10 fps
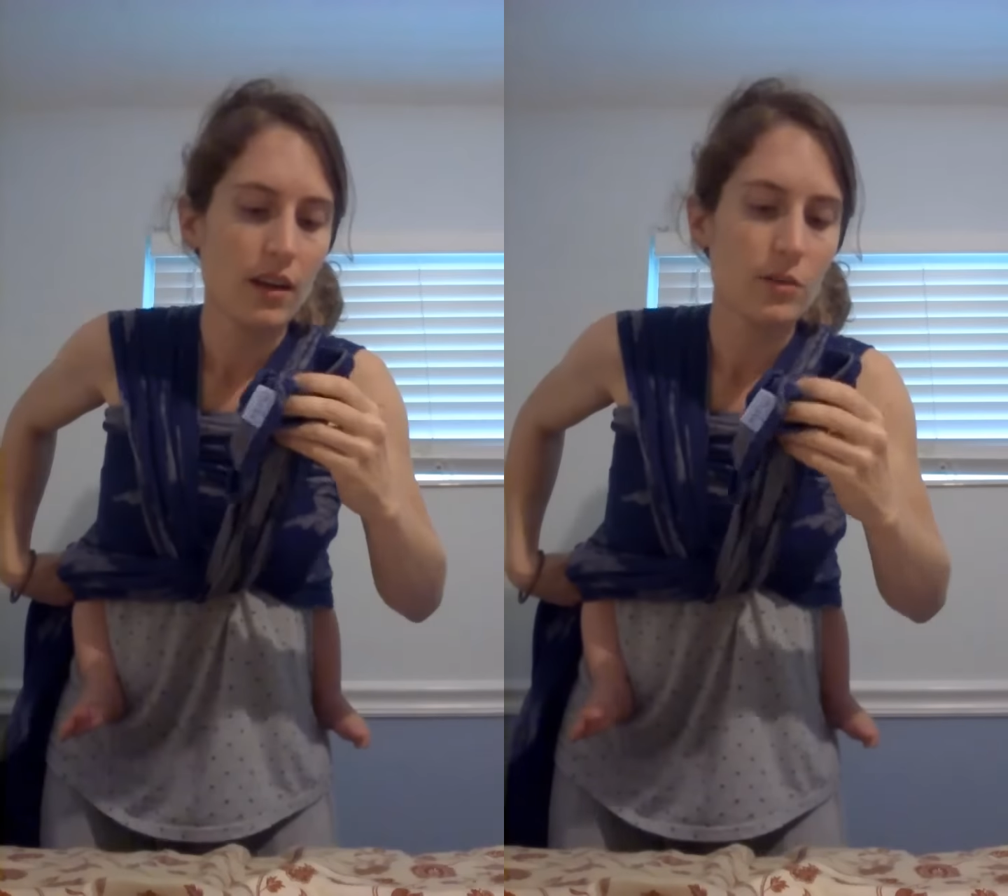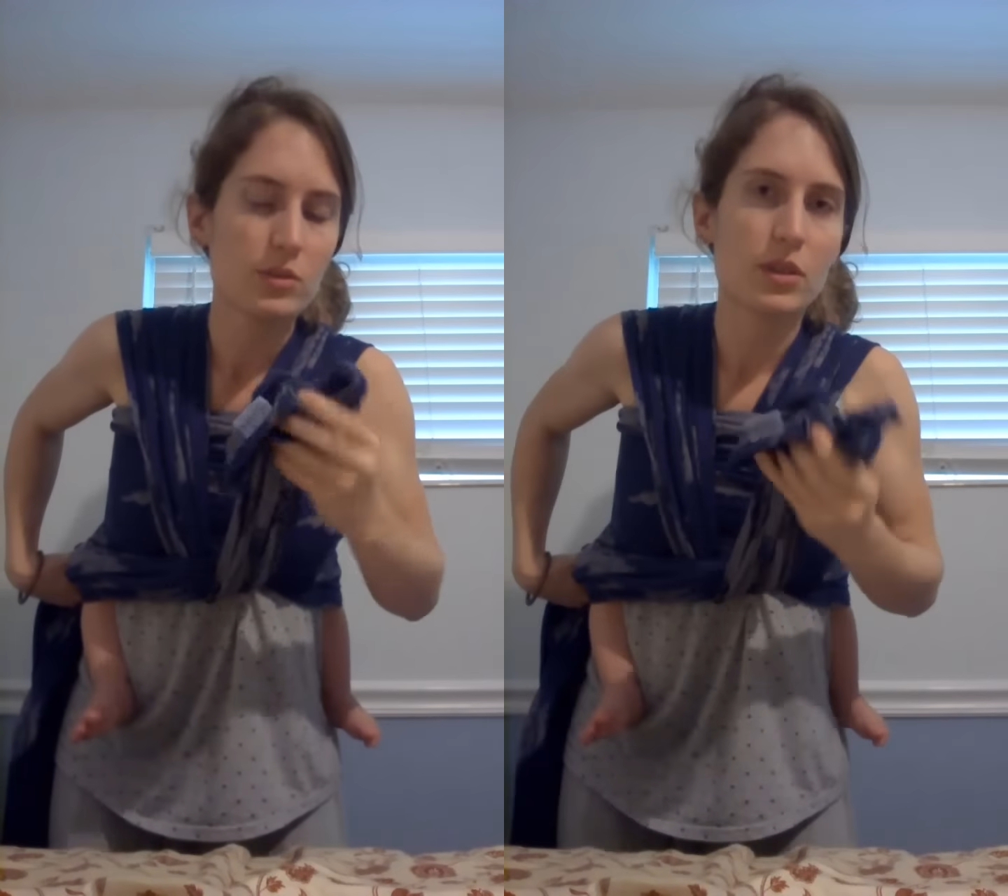
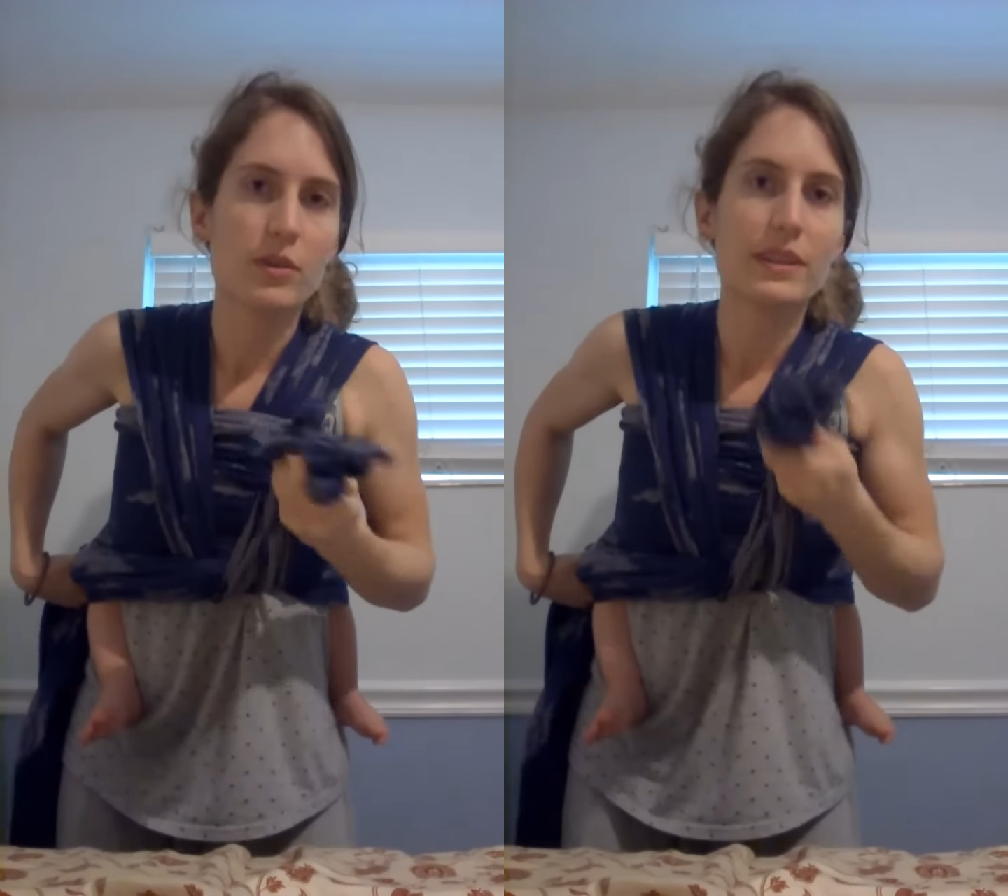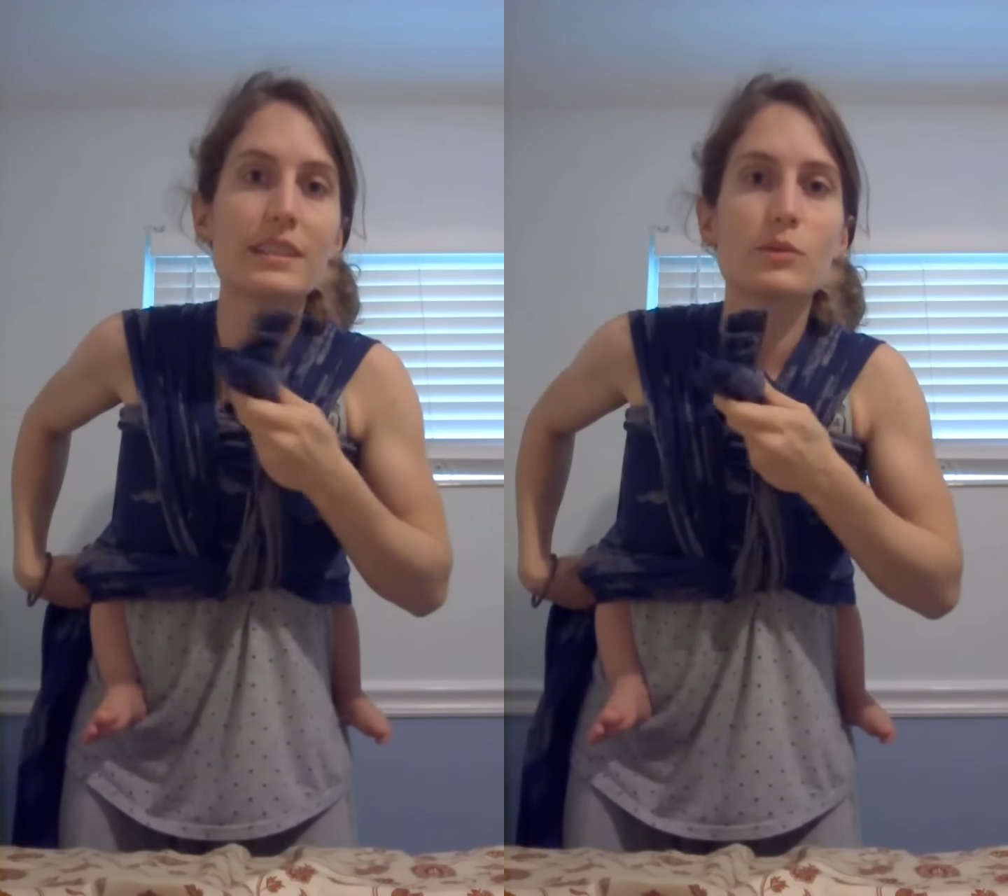So
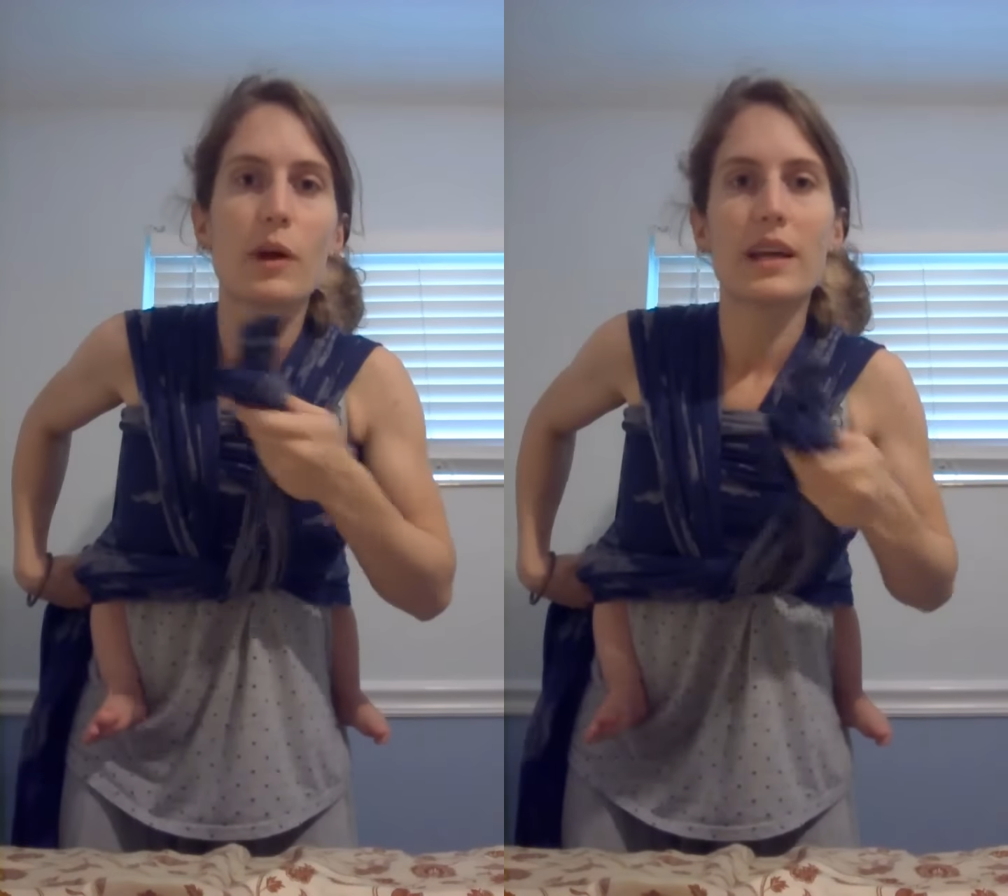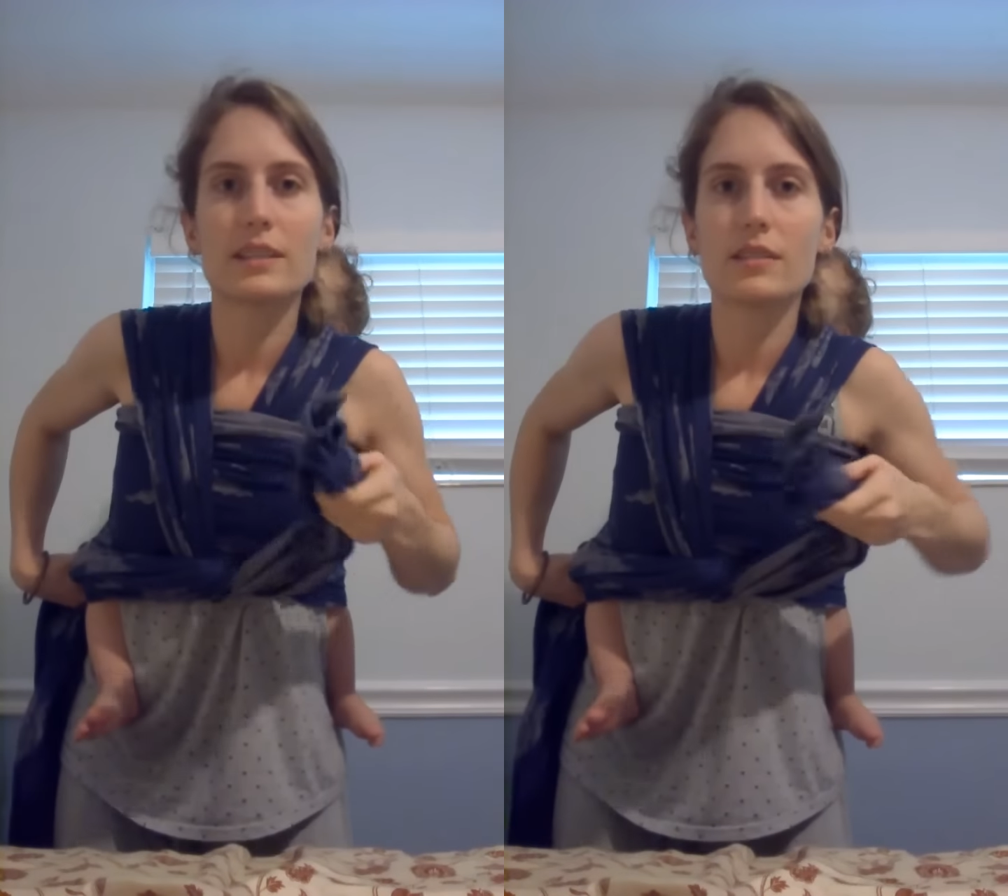in this way,
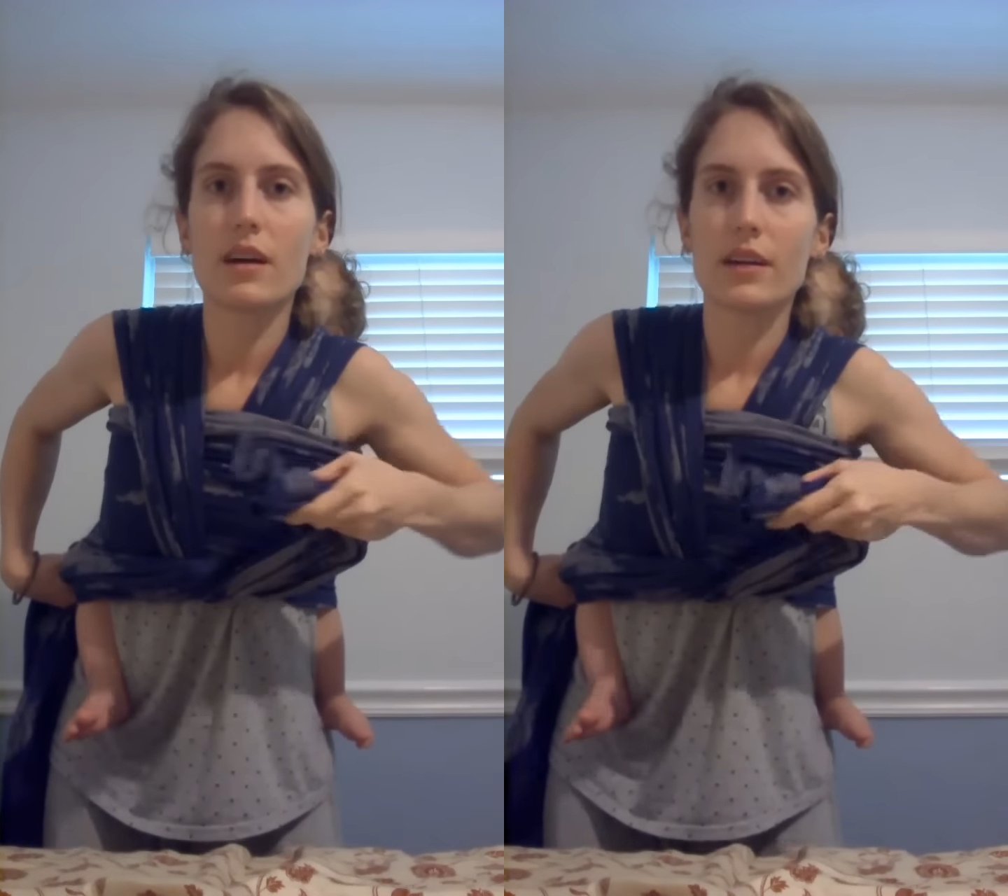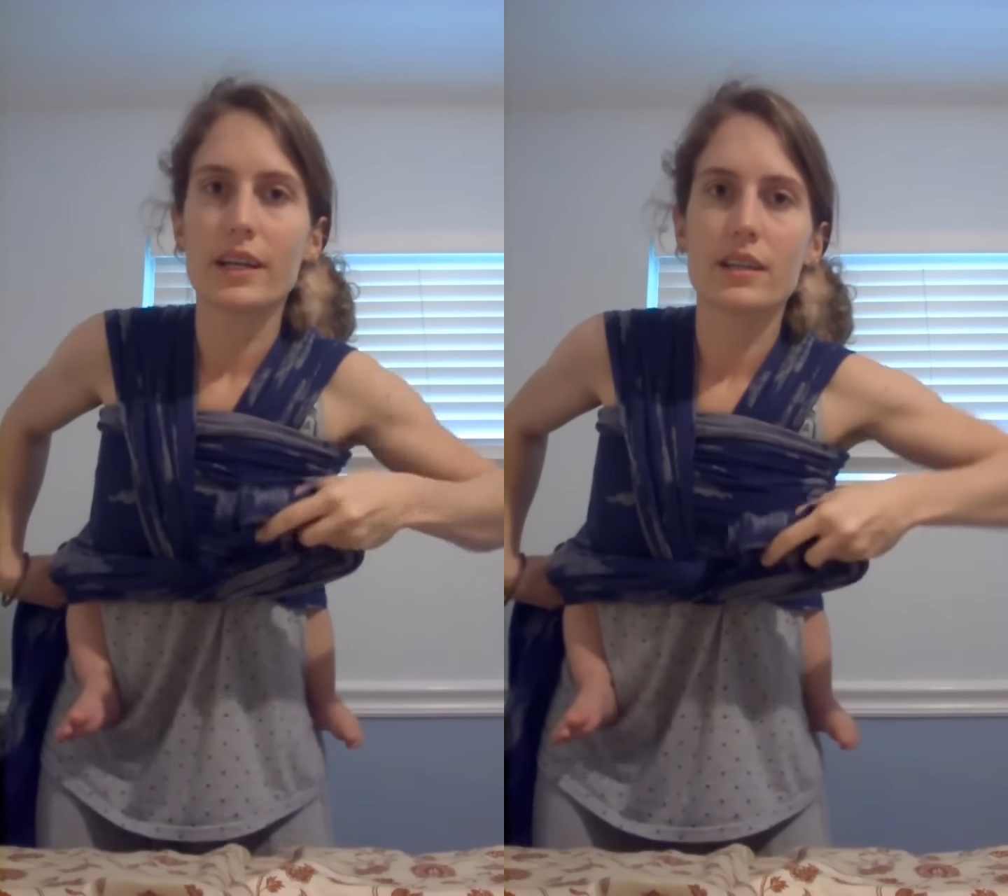it's a lot like